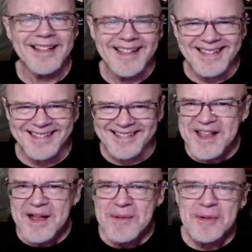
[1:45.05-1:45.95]
and
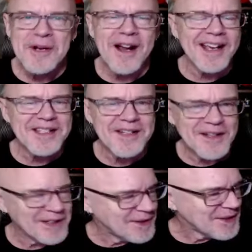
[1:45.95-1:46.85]
put ice
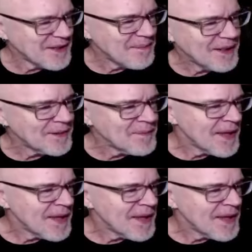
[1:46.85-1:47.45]
on it or something.